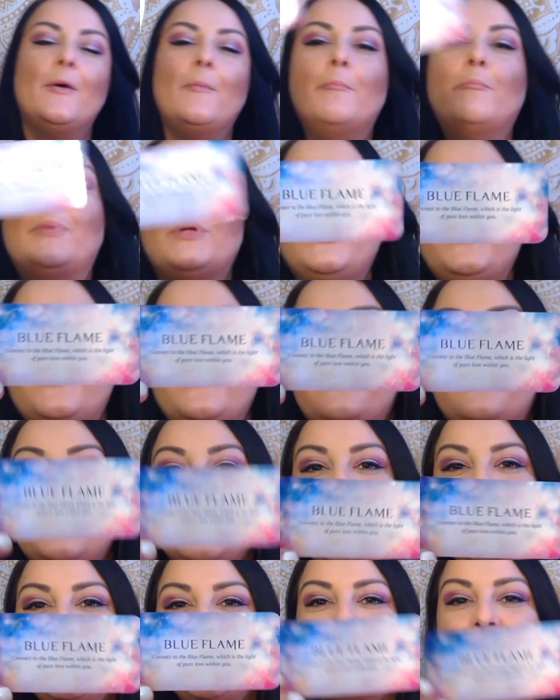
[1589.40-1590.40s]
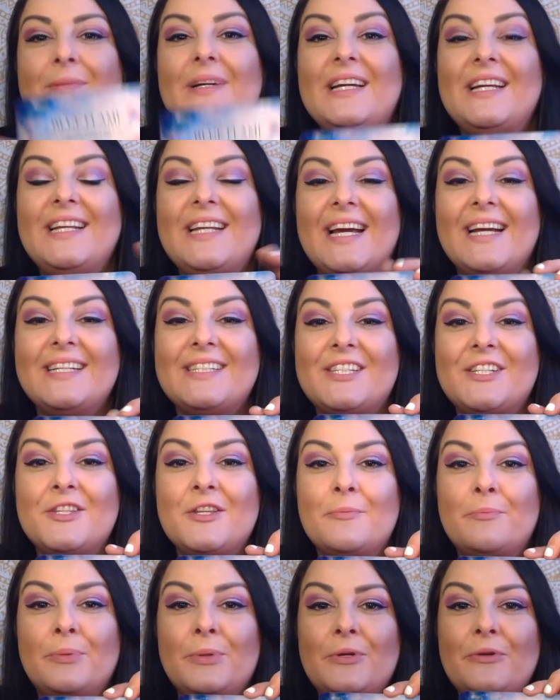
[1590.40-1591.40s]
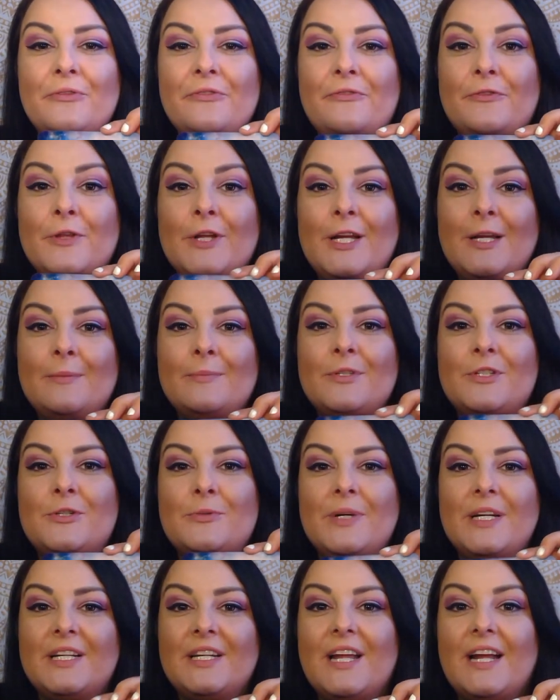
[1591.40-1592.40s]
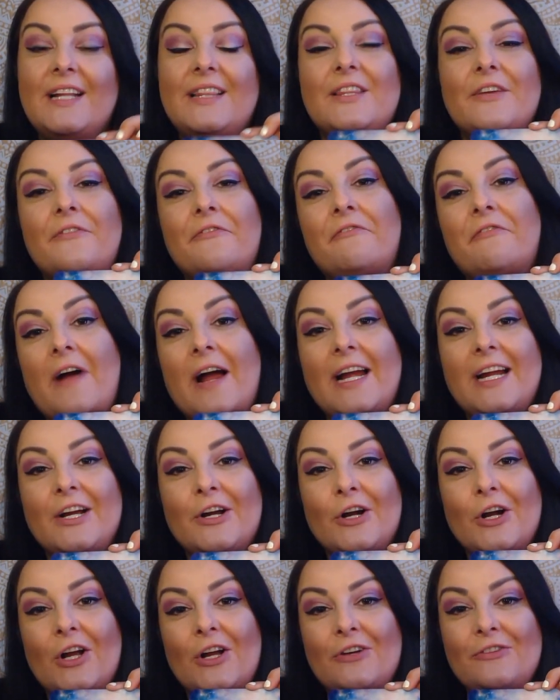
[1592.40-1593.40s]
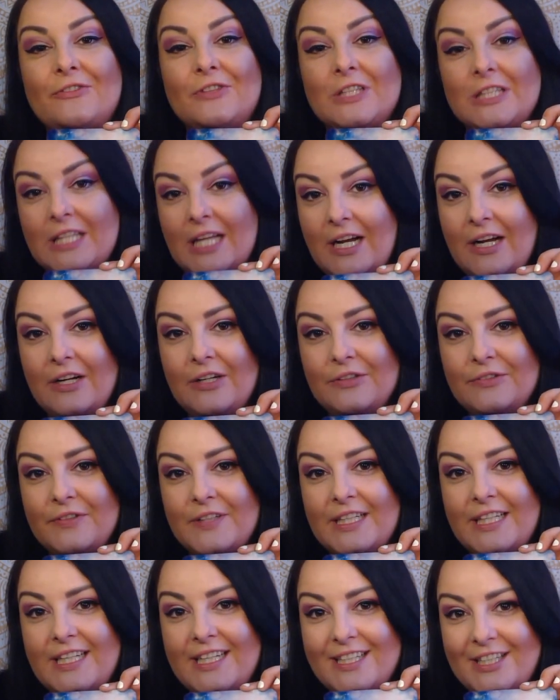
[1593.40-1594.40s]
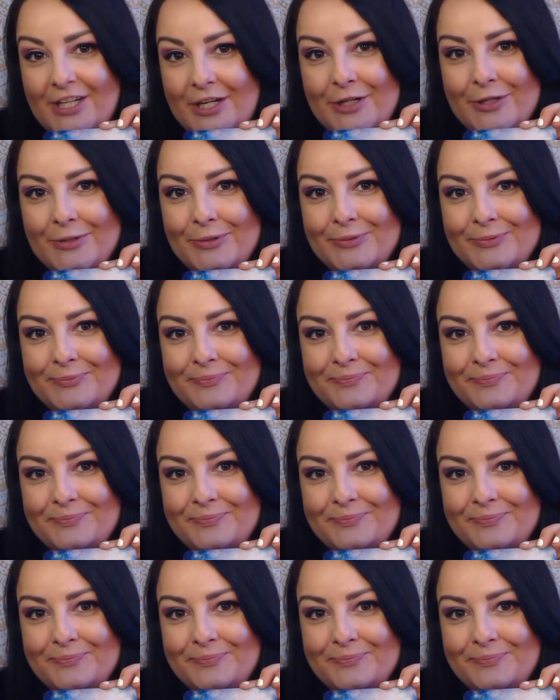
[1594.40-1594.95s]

Blue flame, connect to the blue flame to ignite the fire of love in you.